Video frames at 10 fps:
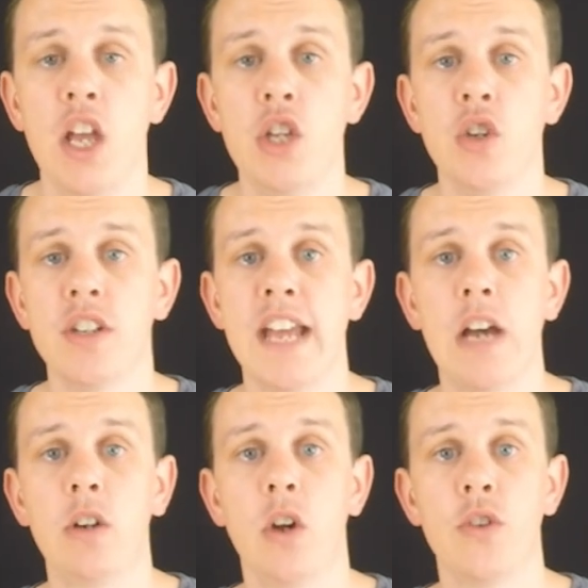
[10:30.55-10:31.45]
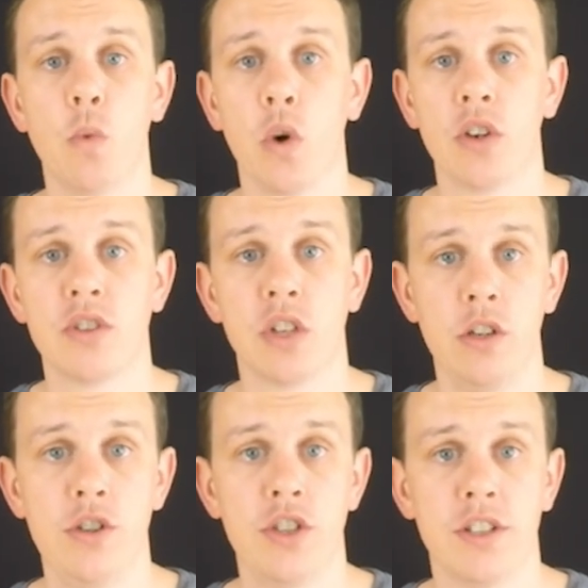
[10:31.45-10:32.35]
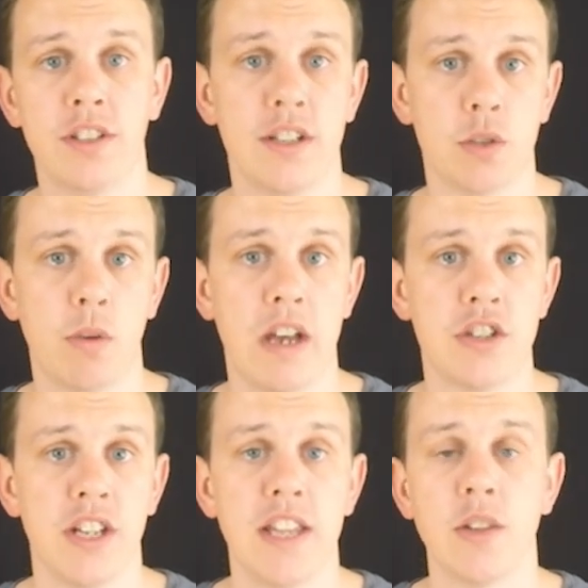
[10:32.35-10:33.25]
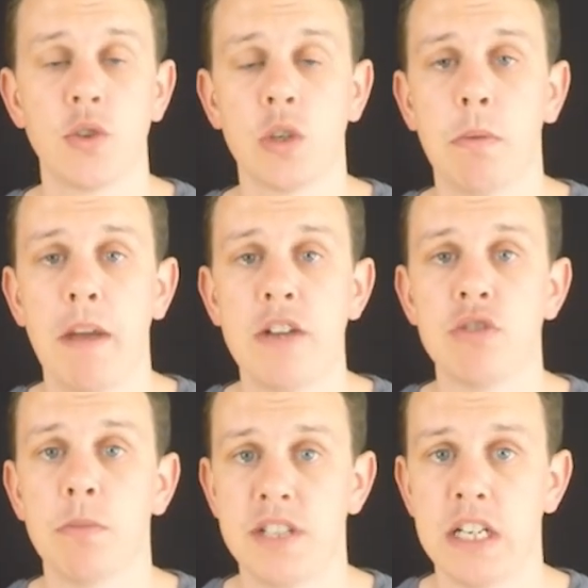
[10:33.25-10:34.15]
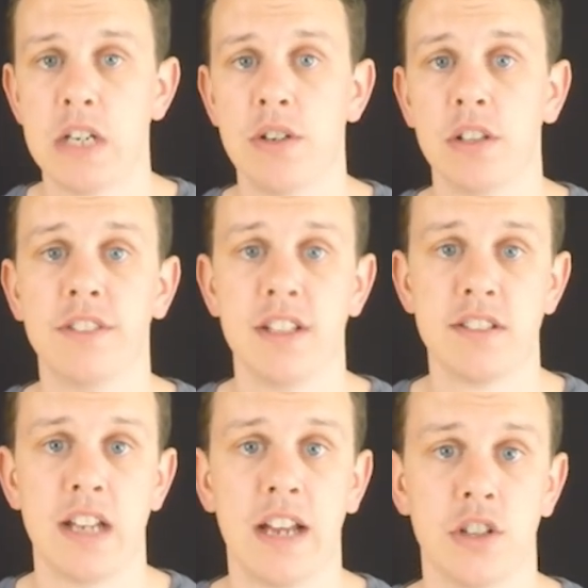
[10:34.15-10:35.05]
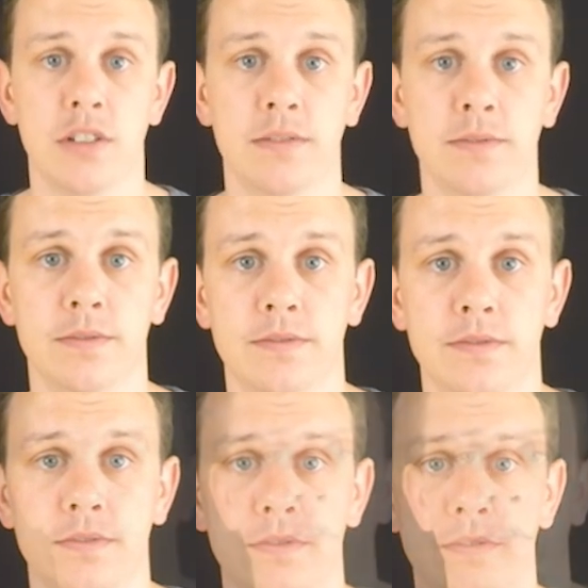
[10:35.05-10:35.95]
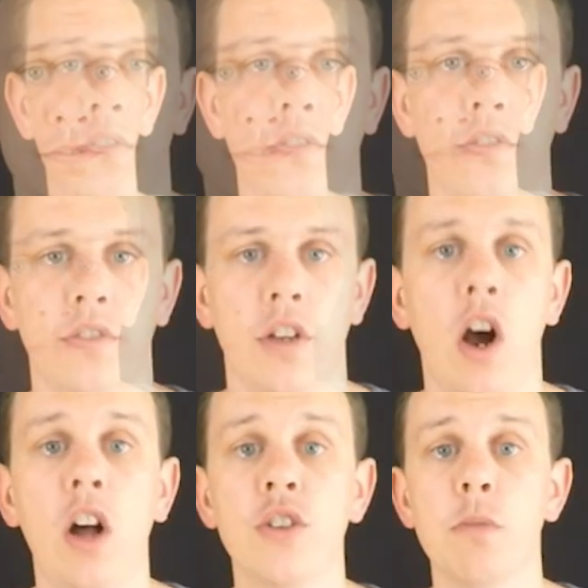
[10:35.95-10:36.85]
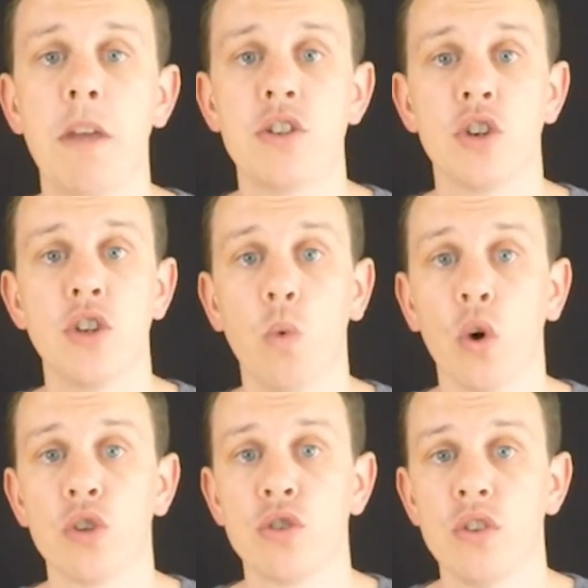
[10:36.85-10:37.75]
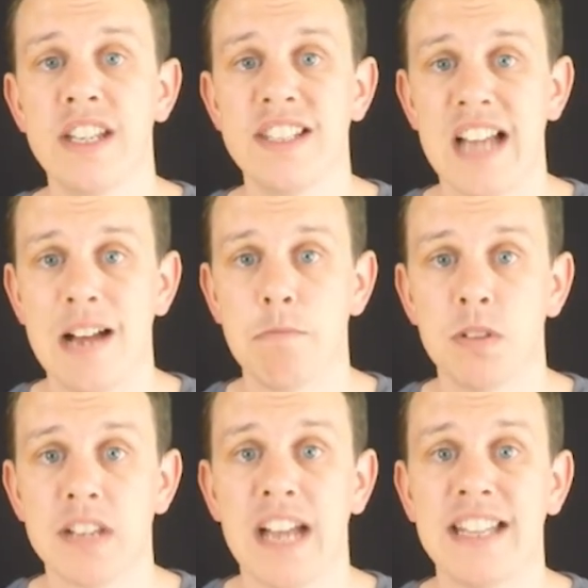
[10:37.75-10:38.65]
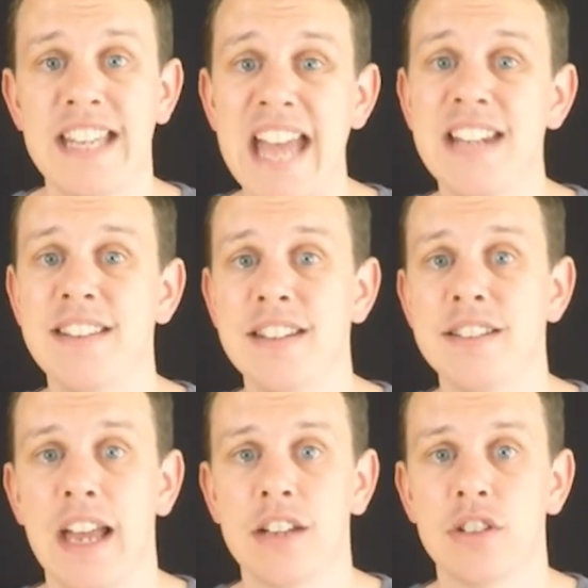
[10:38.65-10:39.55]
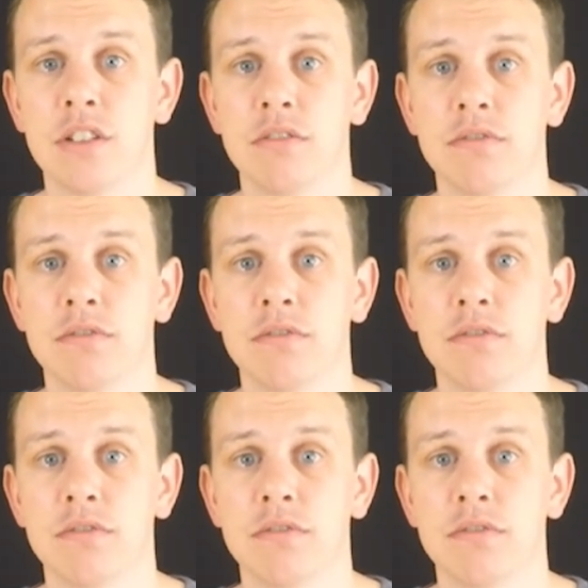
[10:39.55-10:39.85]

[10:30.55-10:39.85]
You can download the worked solution to this question in the supplementary material for this lecture. Also make sure you work through the examples at the end of this section.